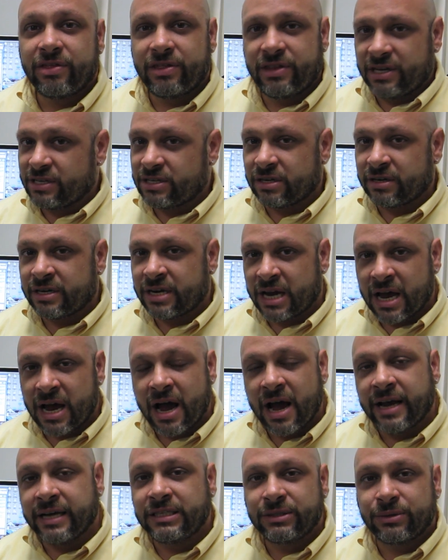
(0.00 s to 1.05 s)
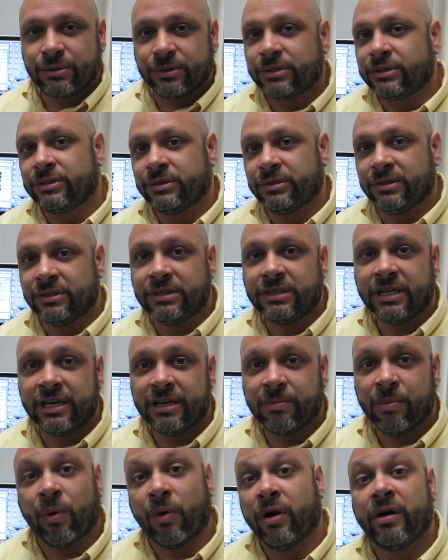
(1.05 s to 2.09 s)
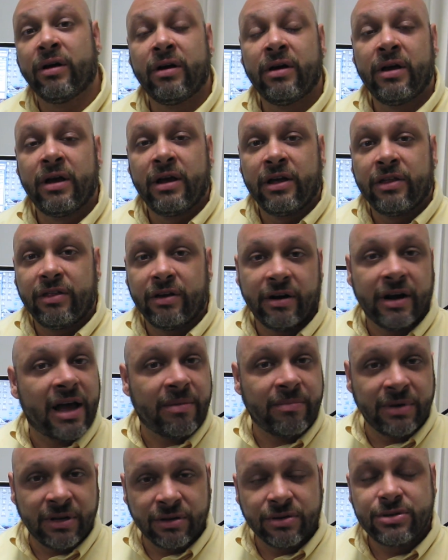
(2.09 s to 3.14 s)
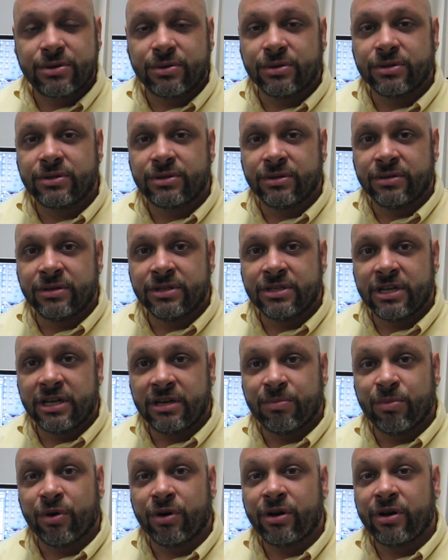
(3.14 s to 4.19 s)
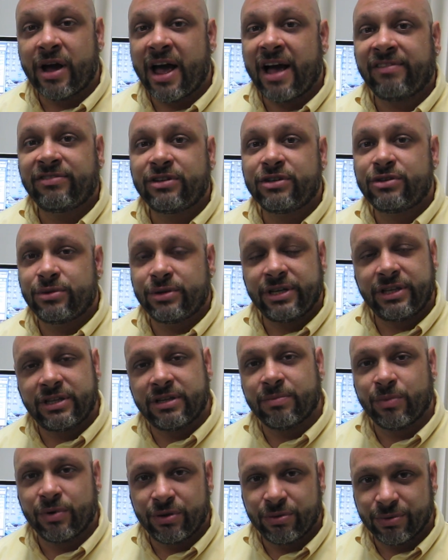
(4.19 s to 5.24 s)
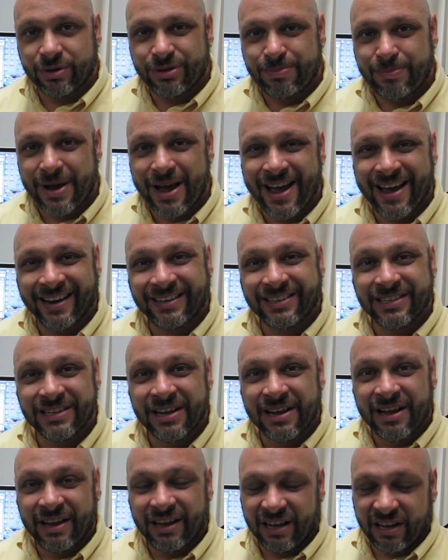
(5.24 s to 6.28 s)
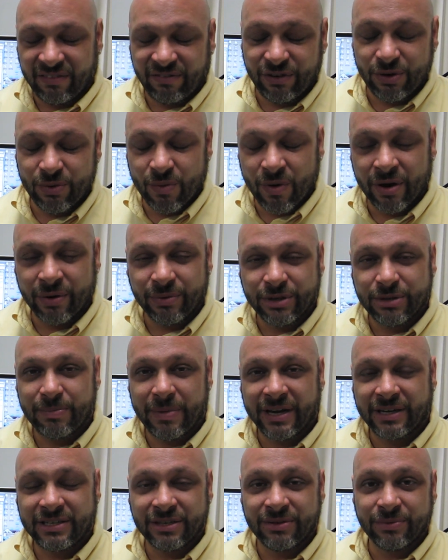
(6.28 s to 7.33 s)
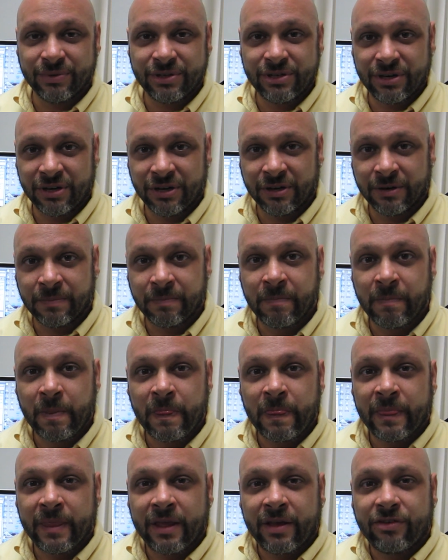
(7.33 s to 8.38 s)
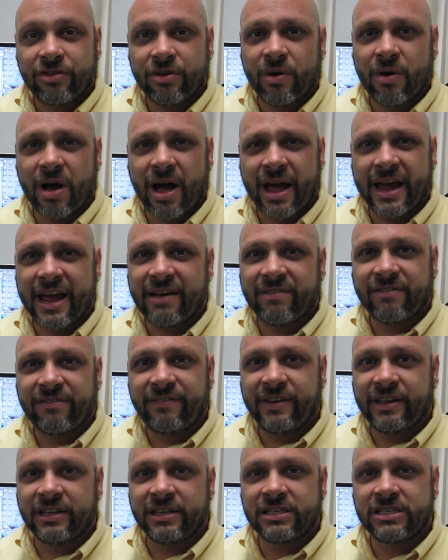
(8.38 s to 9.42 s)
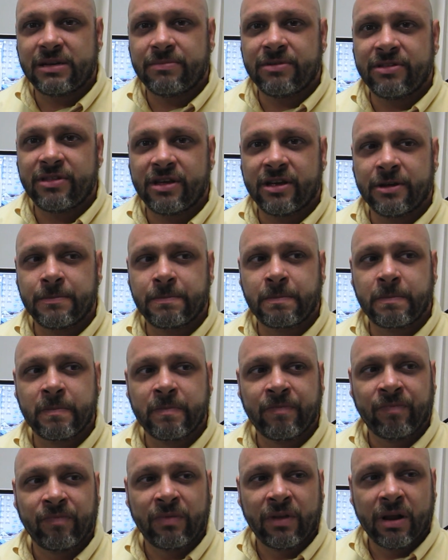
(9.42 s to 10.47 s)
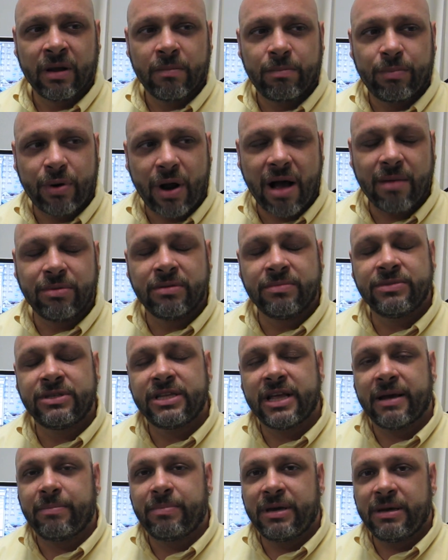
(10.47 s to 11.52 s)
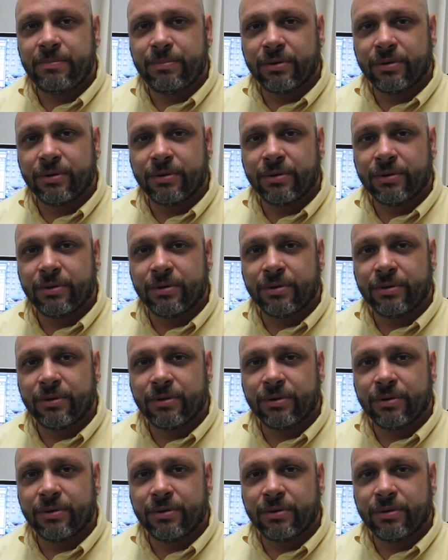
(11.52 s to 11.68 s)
These are not high school students anymore. They're not middle school students anymore. You have to treat them with respect if you want respect in return. So I have a feeling some of the problems that